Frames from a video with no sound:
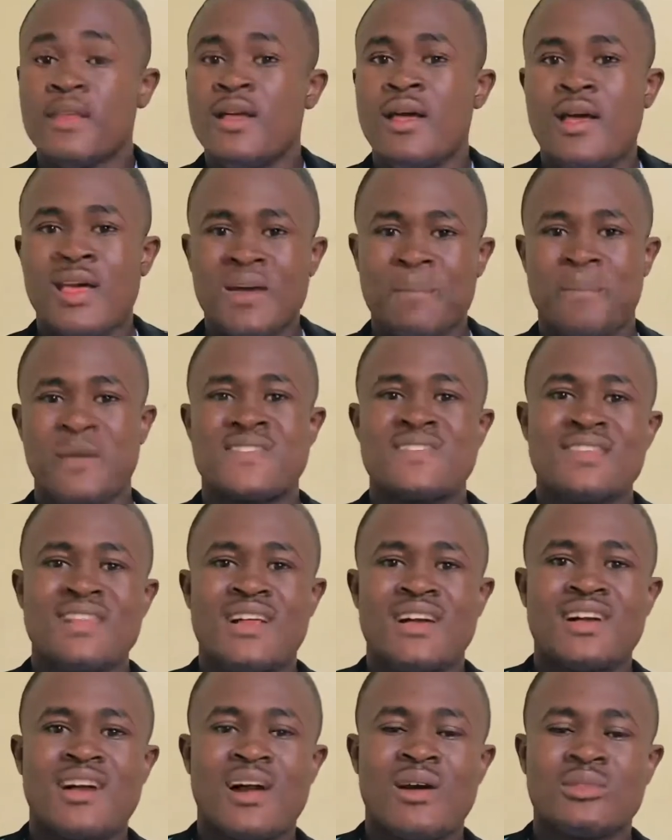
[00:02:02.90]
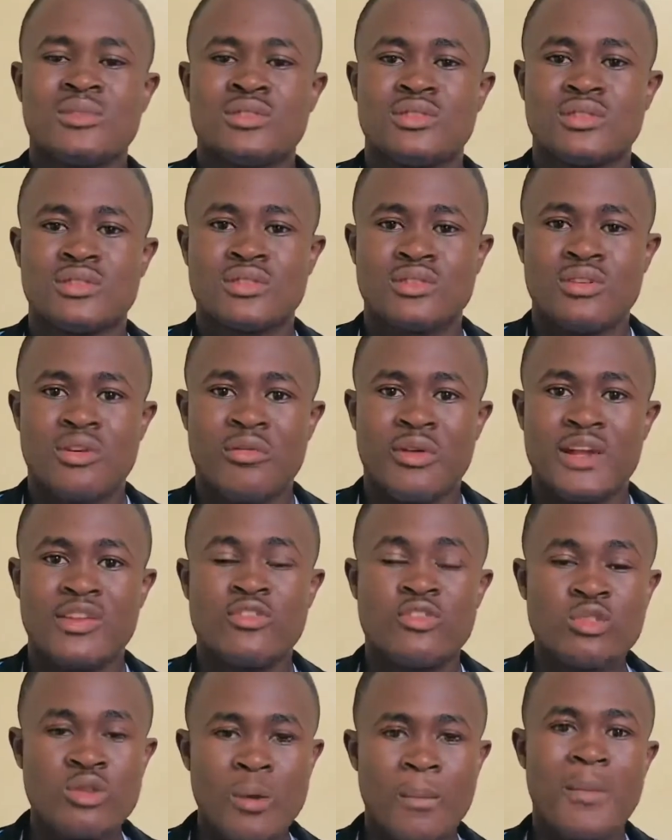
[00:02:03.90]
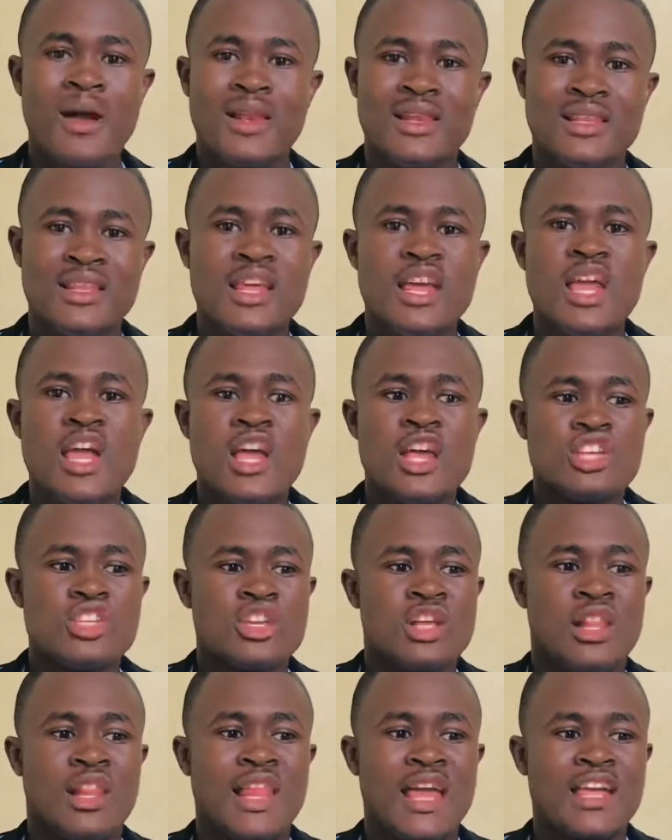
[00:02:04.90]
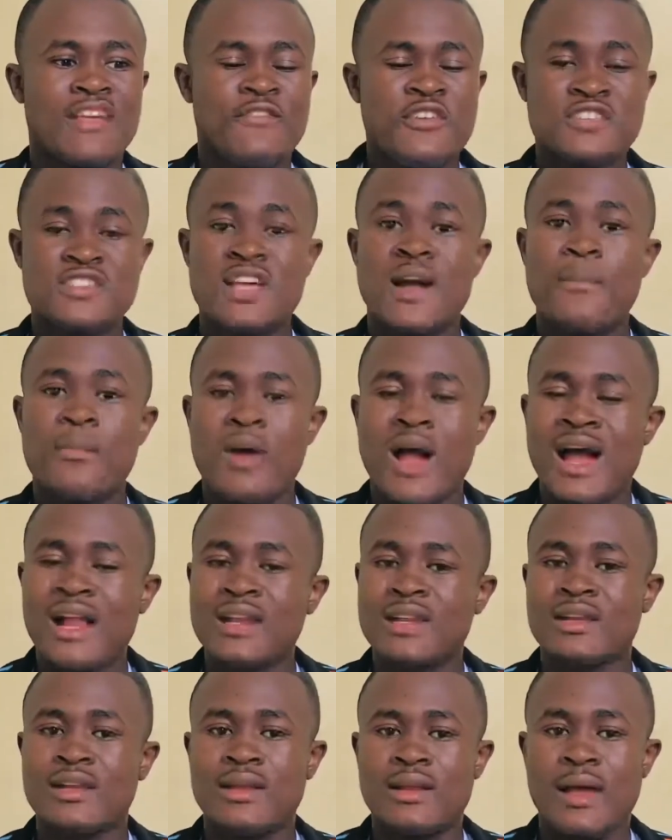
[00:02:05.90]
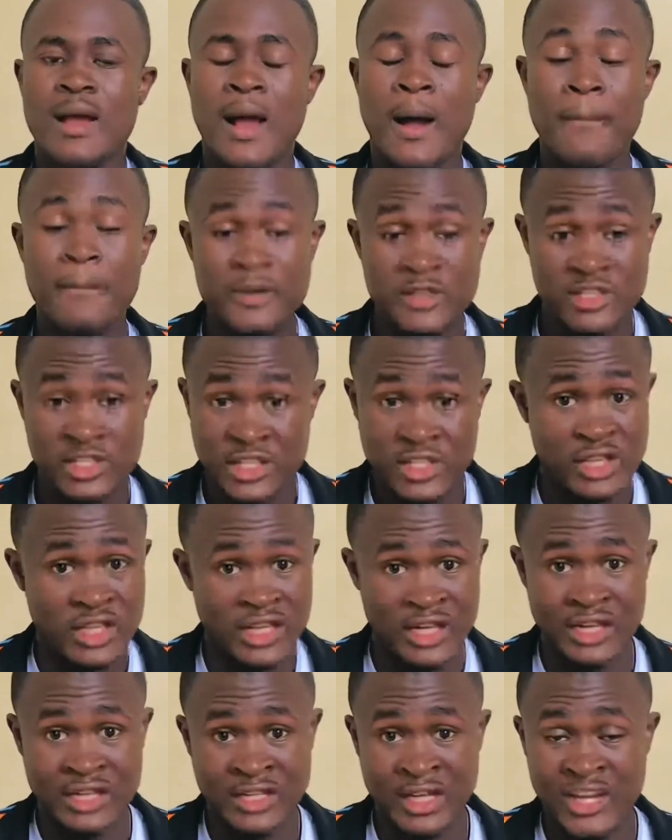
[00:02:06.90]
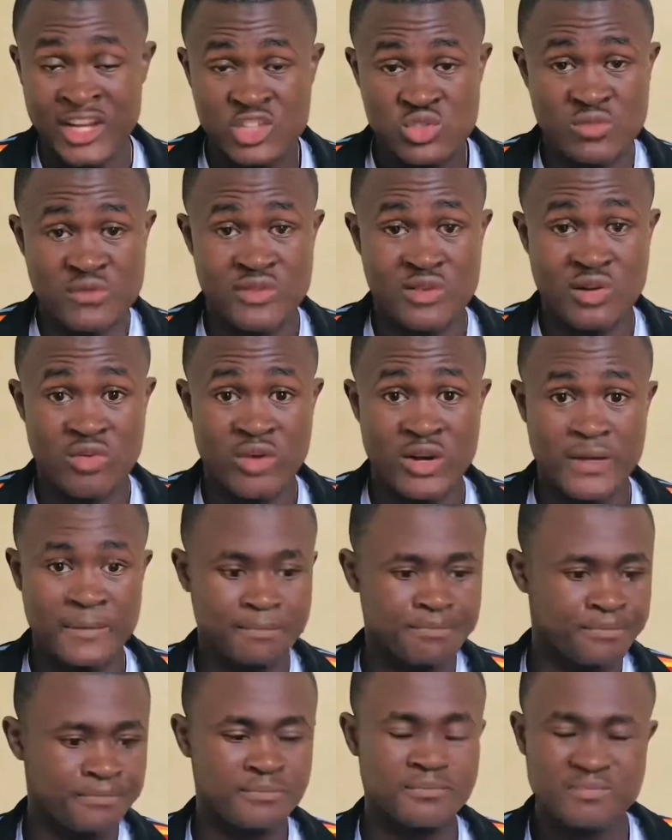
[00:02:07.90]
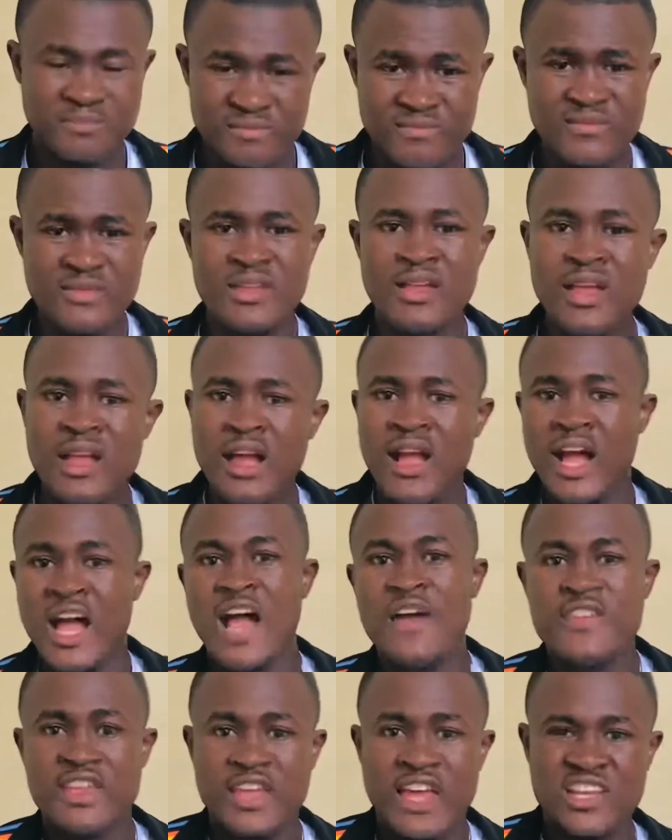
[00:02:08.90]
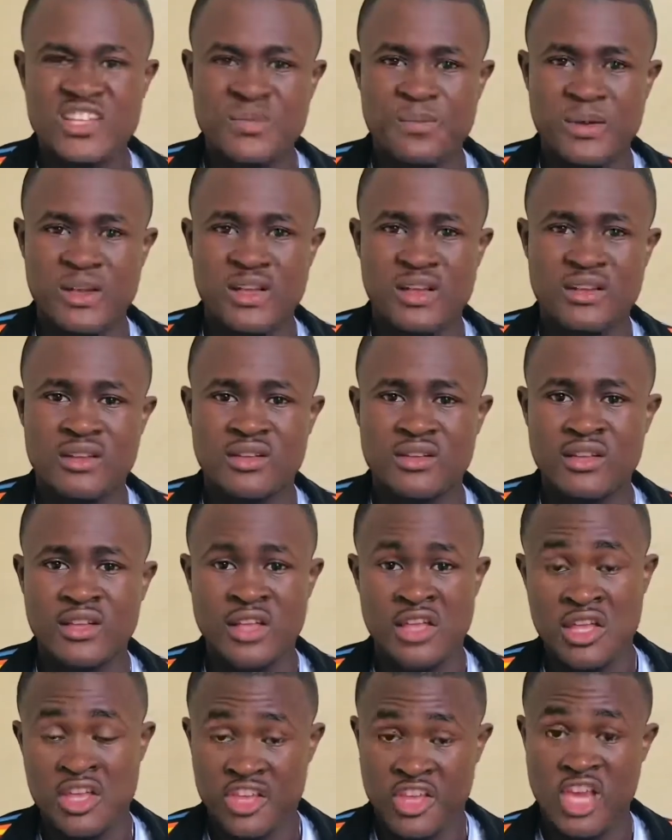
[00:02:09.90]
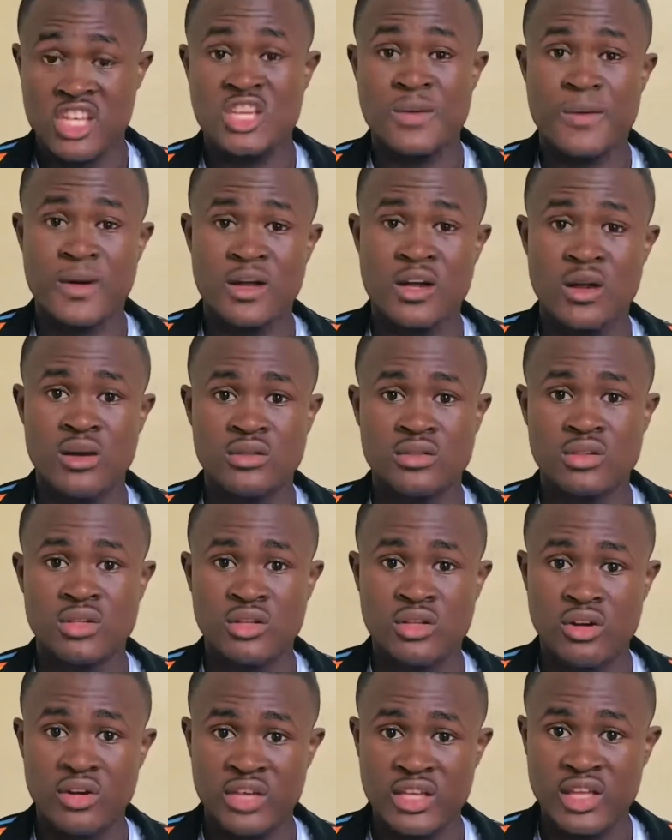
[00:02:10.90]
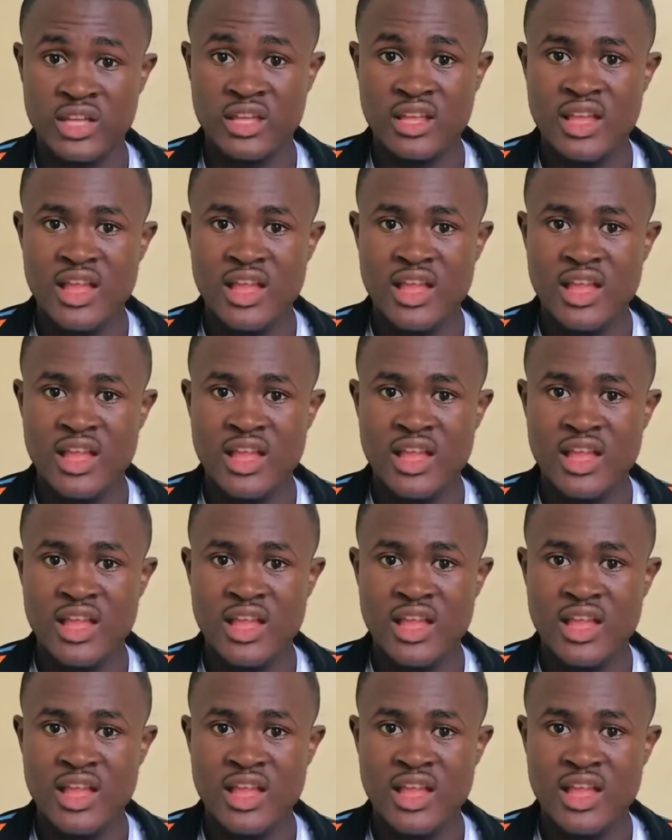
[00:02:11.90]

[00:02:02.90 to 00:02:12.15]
a personal account, all right, normally, like for example, I'm an individual, right? I have a Cash App account. Okay,